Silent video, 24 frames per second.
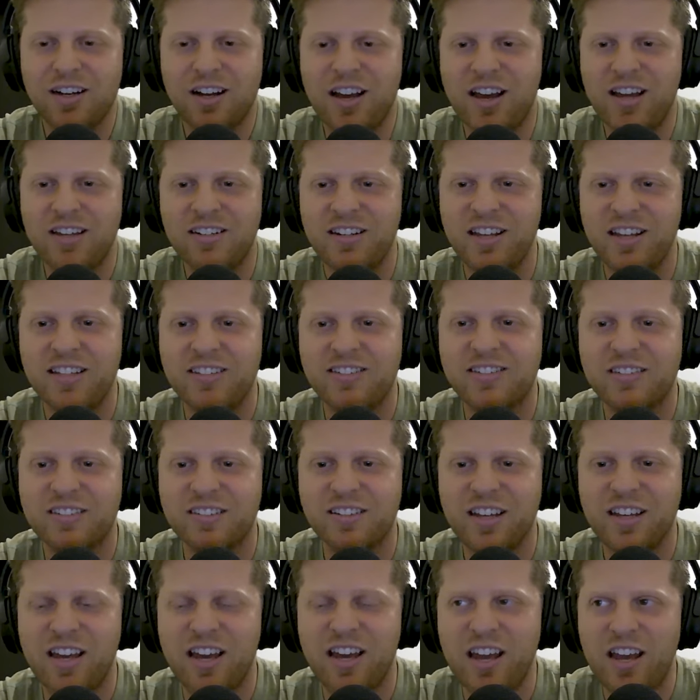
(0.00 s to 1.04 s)
I
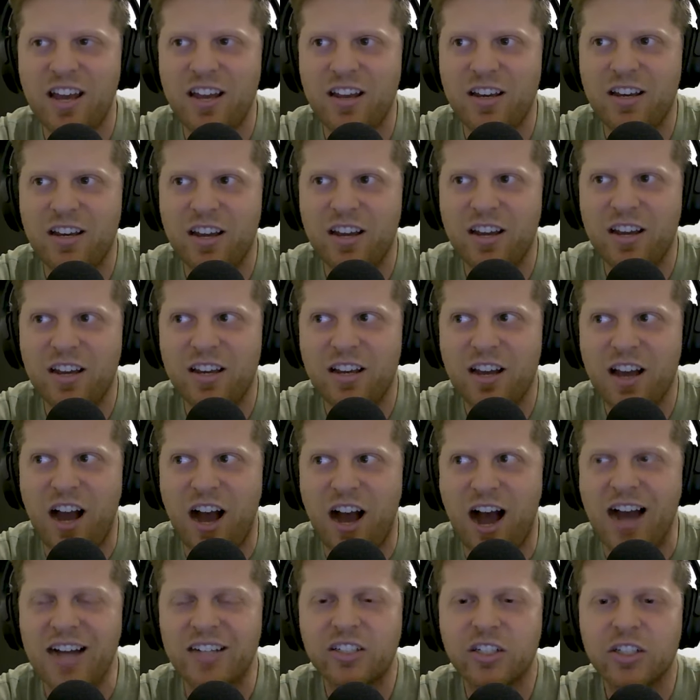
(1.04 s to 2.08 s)

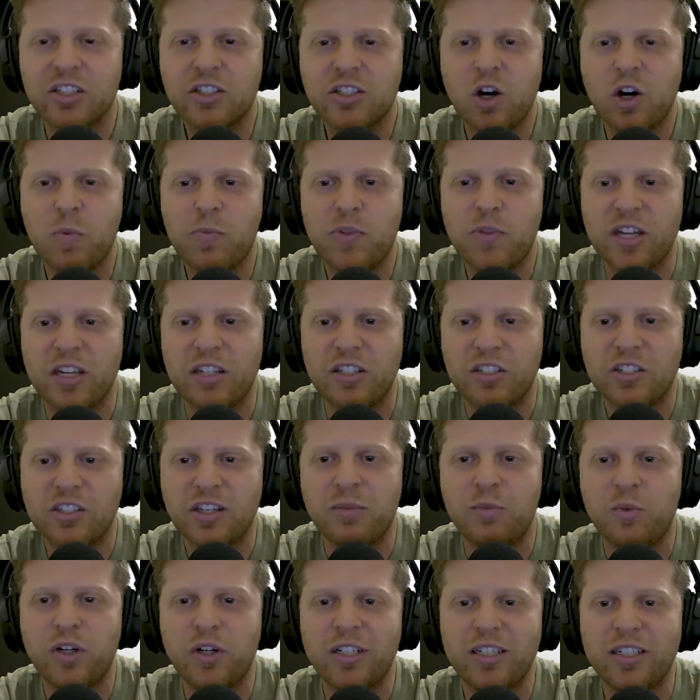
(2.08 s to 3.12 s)
just hope that
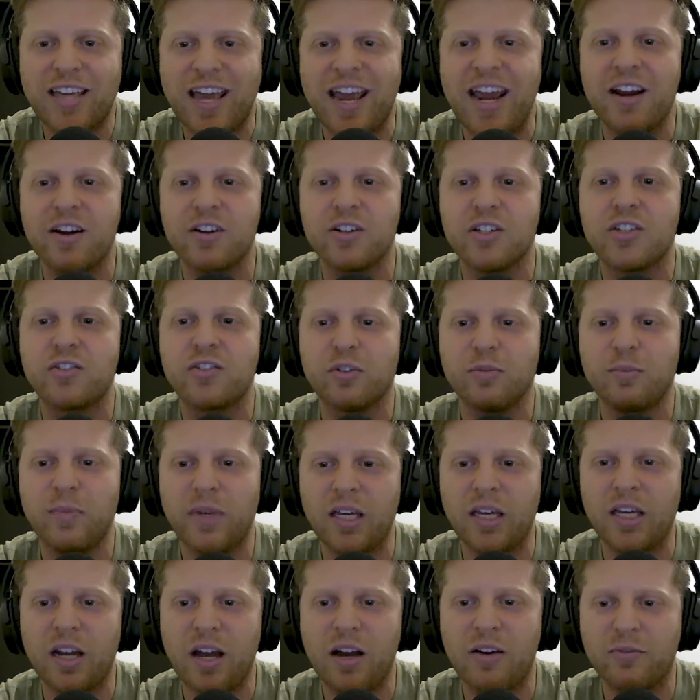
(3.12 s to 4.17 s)
someone cares for me
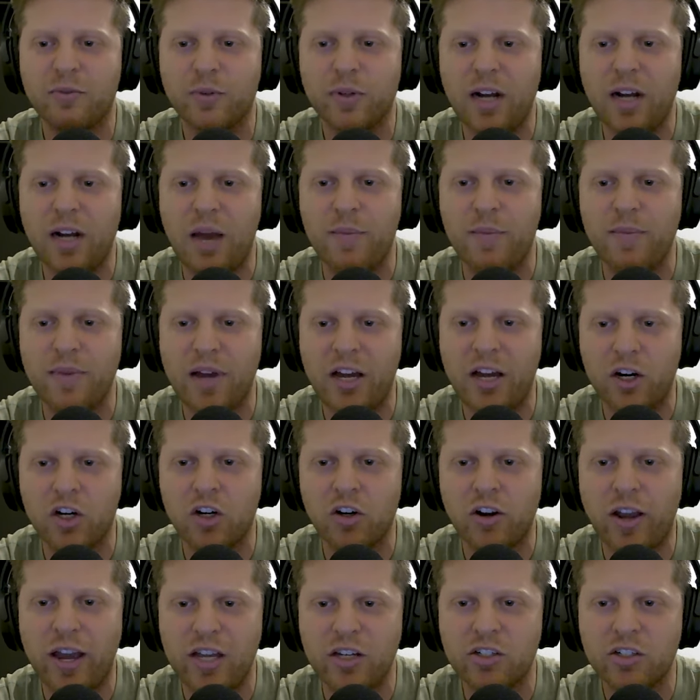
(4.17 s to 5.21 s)
enough when I'm at her
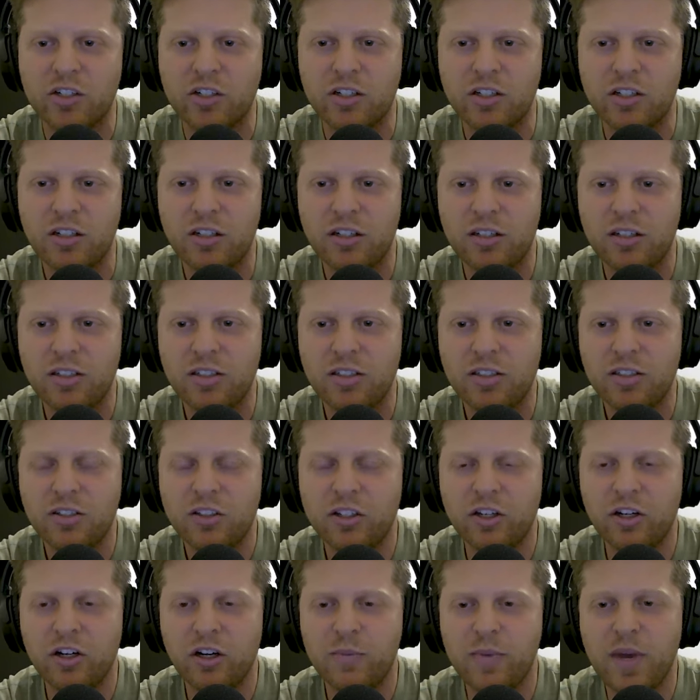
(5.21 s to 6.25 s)
age,
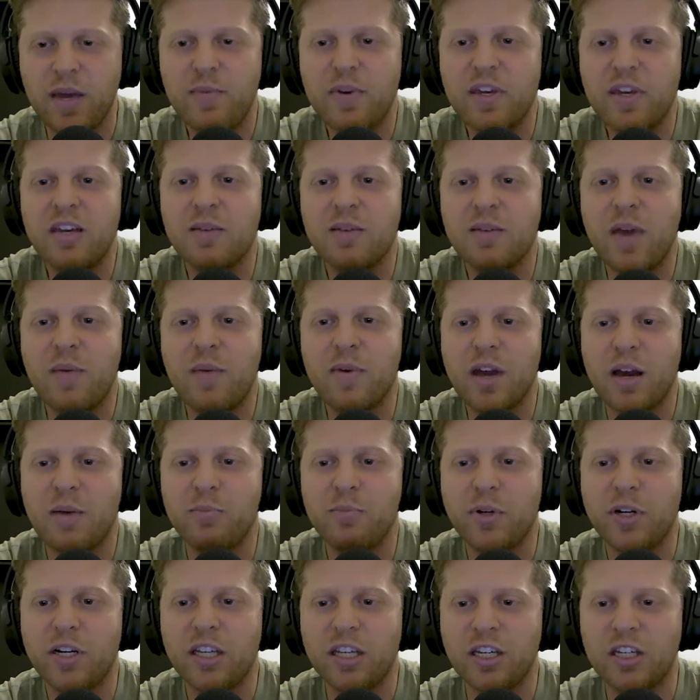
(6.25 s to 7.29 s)
you know, maybe I'm
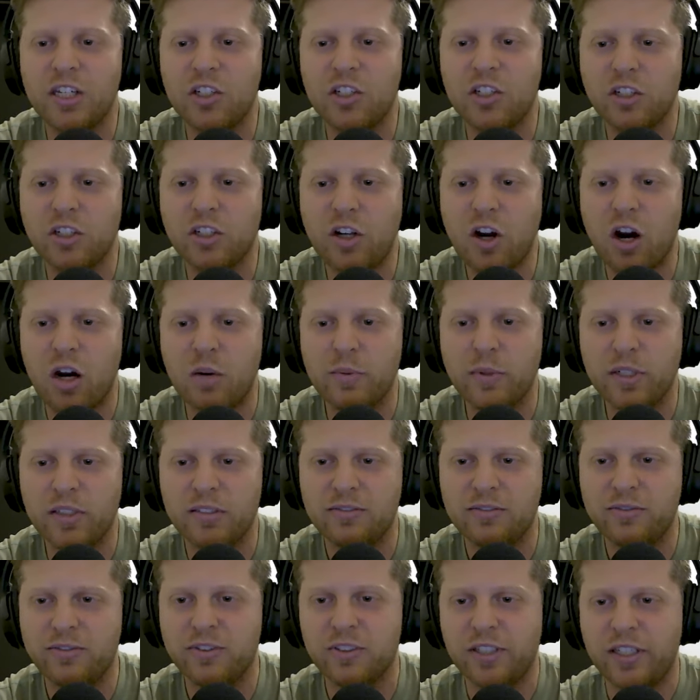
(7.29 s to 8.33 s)
putting in good karma
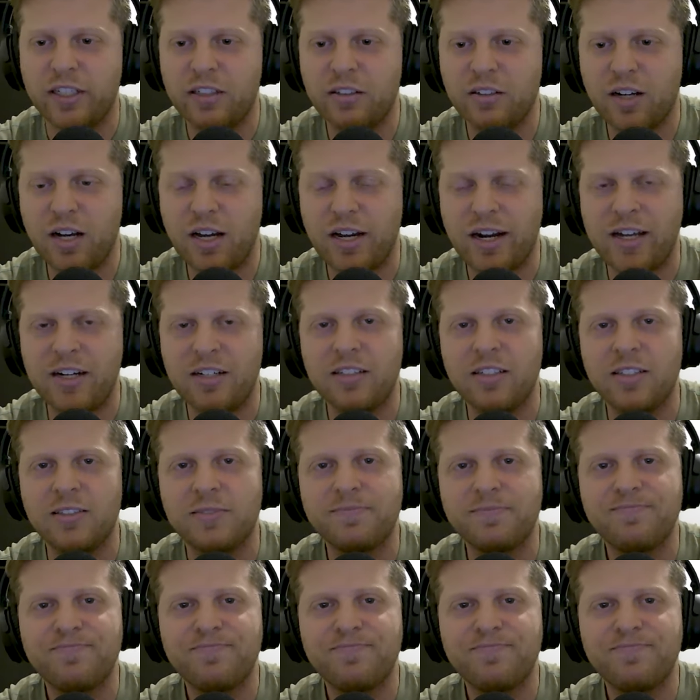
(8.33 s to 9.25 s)
for later on. I don't know.